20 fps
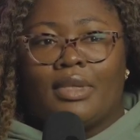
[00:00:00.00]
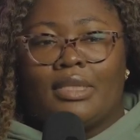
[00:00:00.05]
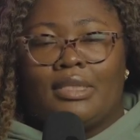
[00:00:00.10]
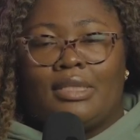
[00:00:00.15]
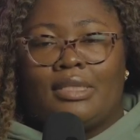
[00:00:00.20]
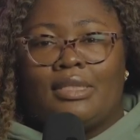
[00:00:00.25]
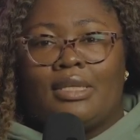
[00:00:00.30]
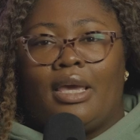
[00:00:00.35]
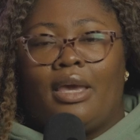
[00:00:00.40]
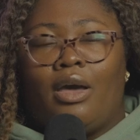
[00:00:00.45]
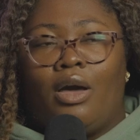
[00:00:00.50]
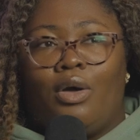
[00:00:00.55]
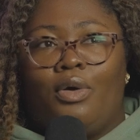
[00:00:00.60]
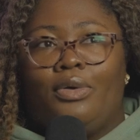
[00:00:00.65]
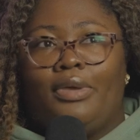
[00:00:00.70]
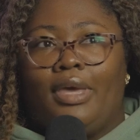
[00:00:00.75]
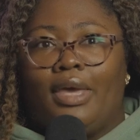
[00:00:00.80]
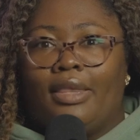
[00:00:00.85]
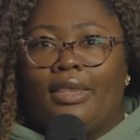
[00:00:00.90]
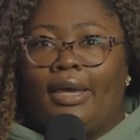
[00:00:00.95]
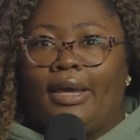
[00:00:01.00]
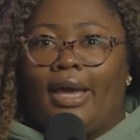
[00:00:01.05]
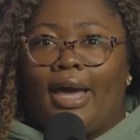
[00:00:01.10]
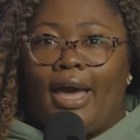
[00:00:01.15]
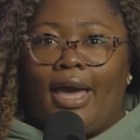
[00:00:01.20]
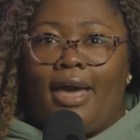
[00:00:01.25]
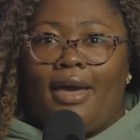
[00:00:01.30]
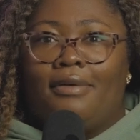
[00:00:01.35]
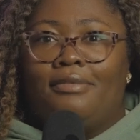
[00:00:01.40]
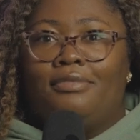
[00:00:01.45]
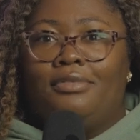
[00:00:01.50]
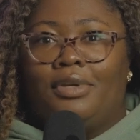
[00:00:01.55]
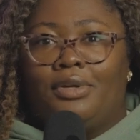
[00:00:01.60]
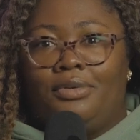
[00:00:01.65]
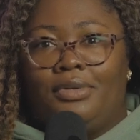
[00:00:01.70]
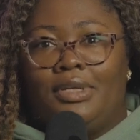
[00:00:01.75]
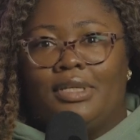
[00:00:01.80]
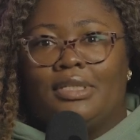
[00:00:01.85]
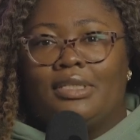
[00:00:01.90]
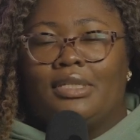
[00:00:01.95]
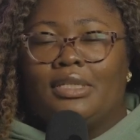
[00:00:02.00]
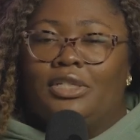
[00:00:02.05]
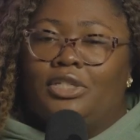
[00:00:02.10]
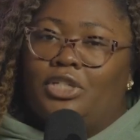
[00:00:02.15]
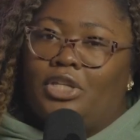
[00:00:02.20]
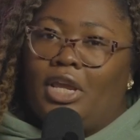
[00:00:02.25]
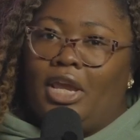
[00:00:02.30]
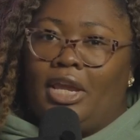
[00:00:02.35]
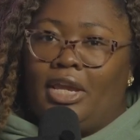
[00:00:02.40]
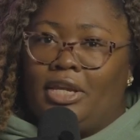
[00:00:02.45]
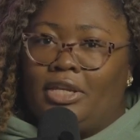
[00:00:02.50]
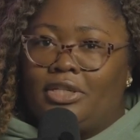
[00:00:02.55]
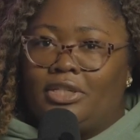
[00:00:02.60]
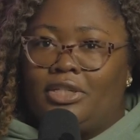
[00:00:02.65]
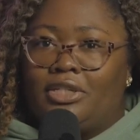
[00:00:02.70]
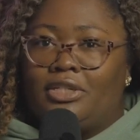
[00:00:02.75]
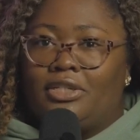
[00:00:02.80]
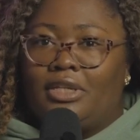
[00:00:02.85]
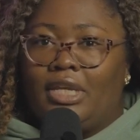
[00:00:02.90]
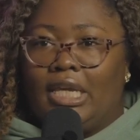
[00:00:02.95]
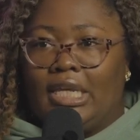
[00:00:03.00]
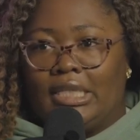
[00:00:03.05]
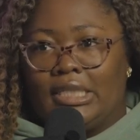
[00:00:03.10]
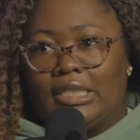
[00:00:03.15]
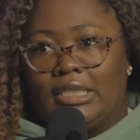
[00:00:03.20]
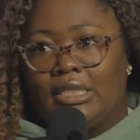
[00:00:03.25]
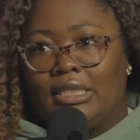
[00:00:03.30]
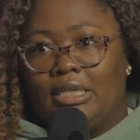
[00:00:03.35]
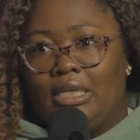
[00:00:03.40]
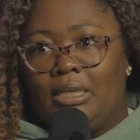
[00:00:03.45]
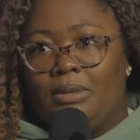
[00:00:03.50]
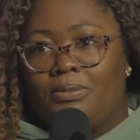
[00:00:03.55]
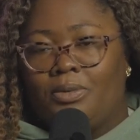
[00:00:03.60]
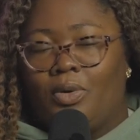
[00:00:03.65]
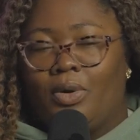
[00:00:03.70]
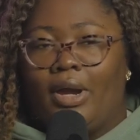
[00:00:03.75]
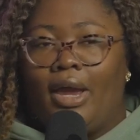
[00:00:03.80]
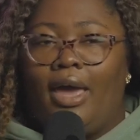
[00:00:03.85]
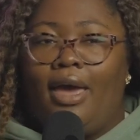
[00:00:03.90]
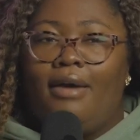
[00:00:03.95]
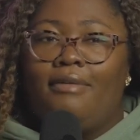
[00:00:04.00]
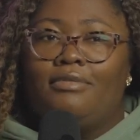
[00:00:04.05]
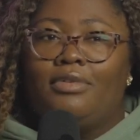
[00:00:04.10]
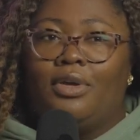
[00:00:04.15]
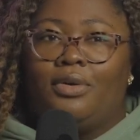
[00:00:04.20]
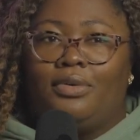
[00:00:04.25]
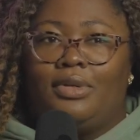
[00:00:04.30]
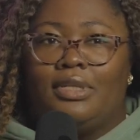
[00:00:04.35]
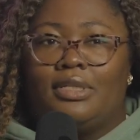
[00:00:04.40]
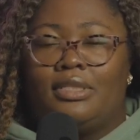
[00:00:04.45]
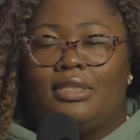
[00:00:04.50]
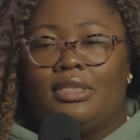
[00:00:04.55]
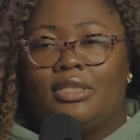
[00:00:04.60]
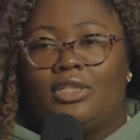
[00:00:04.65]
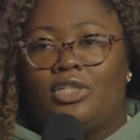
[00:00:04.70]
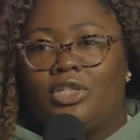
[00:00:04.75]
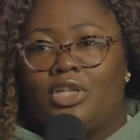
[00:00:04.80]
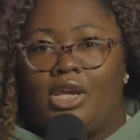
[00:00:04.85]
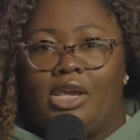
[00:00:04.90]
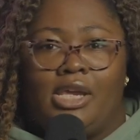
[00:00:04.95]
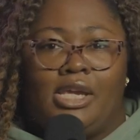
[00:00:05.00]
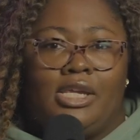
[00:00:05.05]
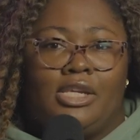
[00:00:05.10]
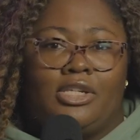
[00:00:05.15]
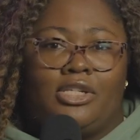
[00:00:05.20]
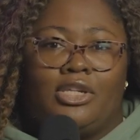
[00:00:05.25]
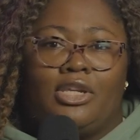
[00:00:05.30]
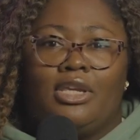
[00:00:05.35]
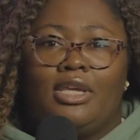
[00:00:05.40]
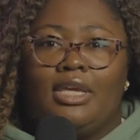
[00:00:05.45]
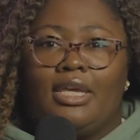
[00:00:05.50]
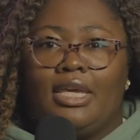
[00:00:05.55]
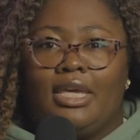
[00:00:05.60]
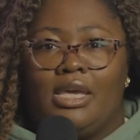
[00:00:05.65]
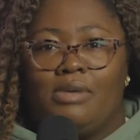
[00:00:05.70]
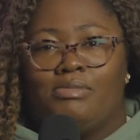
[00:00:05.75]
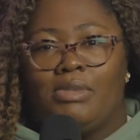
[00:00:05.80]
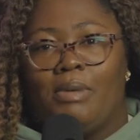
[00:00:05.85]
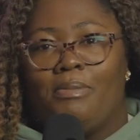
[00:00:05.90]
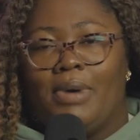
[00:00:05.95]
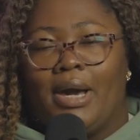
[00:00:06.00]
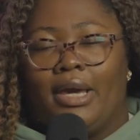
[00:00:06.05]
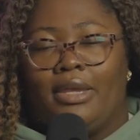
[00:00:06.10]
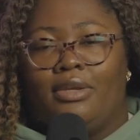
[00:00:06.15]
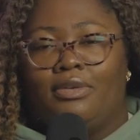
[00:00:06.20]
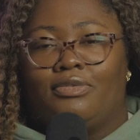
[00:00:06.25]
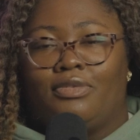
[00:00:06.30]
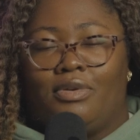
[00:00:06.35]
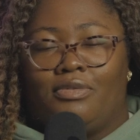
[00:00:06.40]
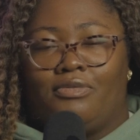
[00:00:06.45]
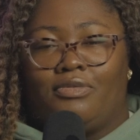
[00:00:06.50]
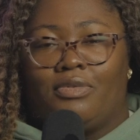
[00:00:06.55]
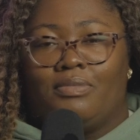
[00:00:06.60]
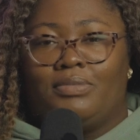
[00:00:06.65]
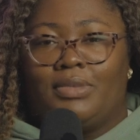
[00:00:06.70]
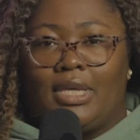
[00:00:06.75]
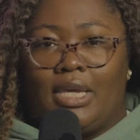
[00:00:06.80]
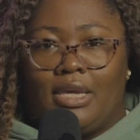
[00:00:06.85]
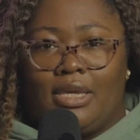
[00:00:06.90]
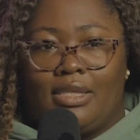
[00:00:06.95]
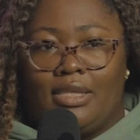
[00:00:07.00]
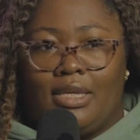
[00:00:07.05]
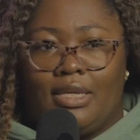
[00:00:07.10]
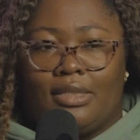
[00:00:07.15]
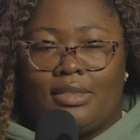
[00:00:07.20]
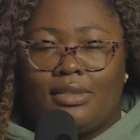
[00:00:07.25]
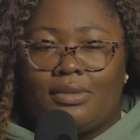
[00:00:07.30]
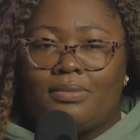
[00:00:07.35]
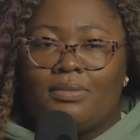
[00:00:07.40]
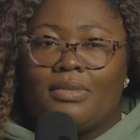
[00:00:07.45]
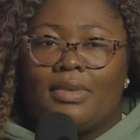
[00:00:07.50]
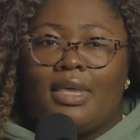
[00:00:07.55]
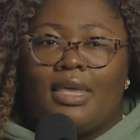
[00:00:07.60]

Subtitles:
to say, oh yeah, like I have noticed a change in sleep, or I have noticed this change in my body from taking this.